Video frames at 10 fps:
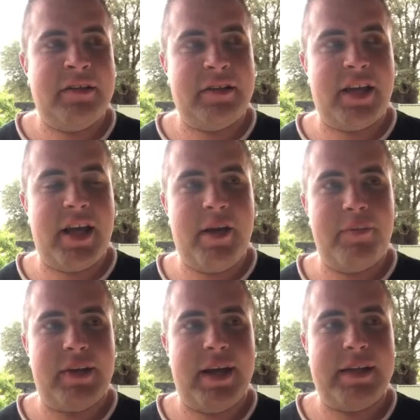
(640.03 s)
the key
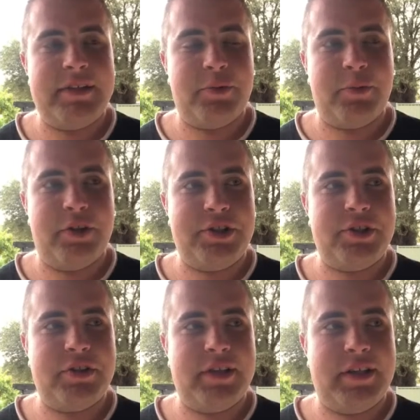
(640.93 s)
players to
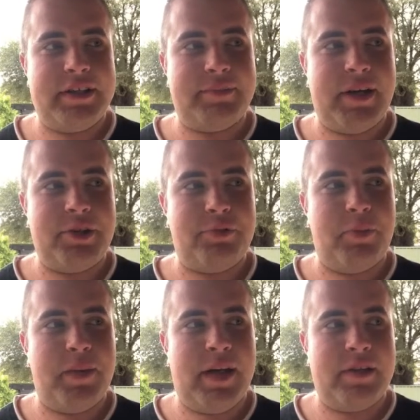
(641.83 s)
watch in this match
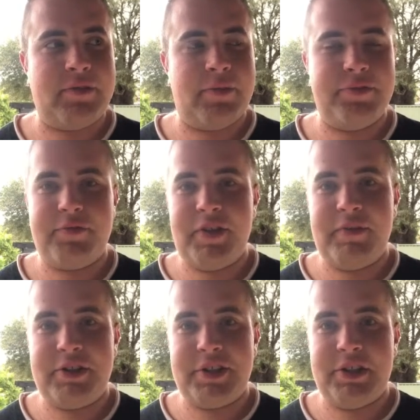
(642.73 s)
will be Tom
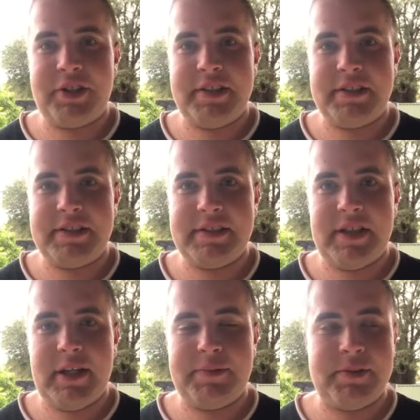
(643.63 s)
Trbojevic and Jason
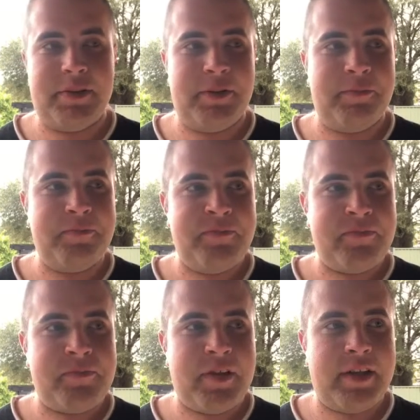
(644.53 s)
Saab. So
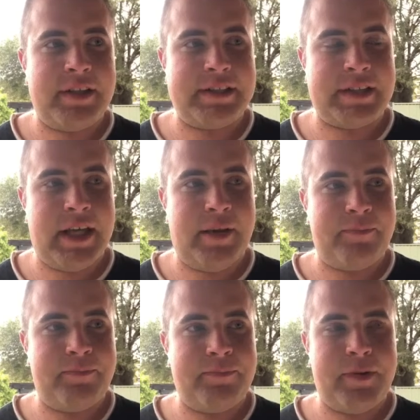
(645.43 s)
in this
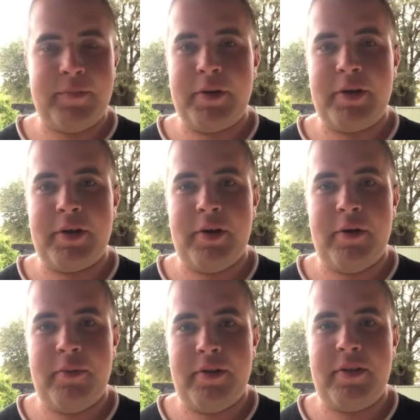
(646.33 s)
game, I'm gonna
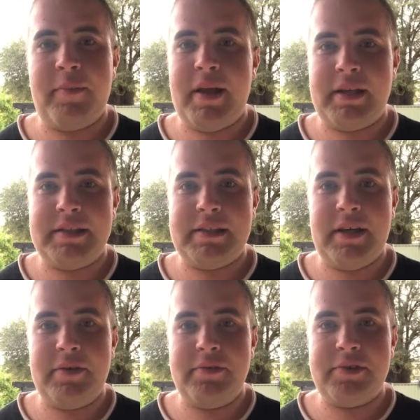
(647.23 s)
go with the Manly
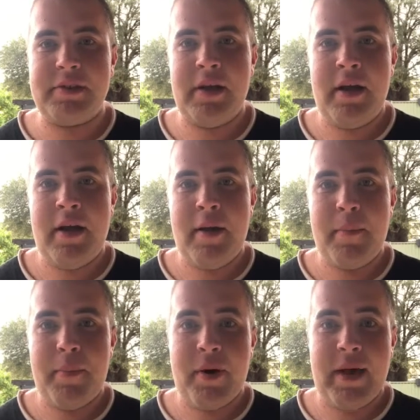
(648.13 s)
Seagulls
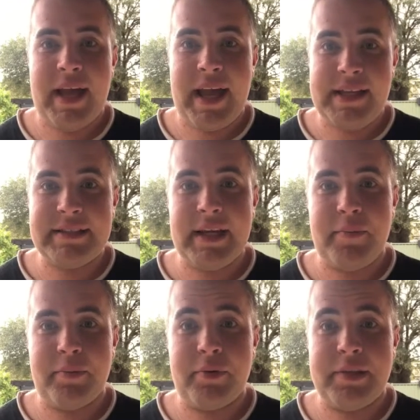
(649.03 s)
by 18
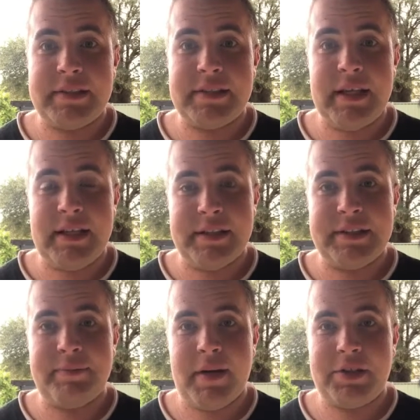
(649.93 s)
points in
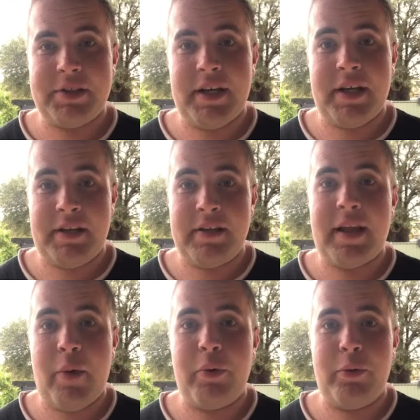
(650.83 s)
this match, and
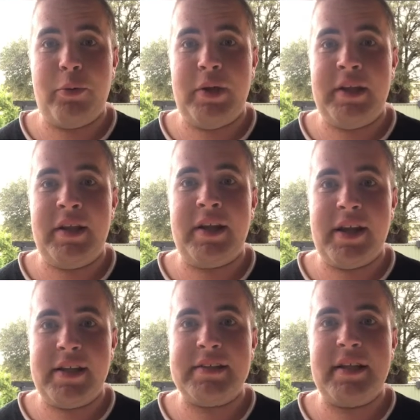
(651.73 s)
they will win
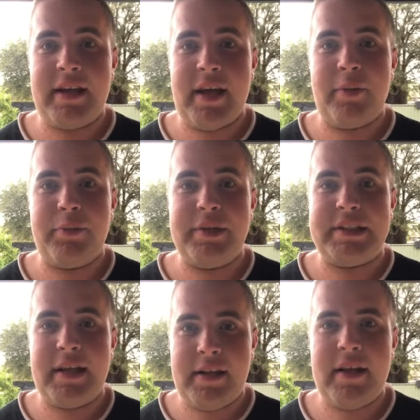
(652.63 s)
against the
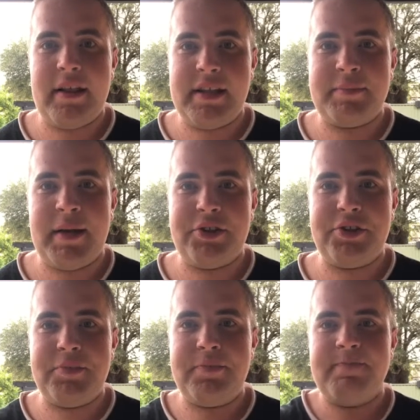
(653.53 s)
Cowboys in this match.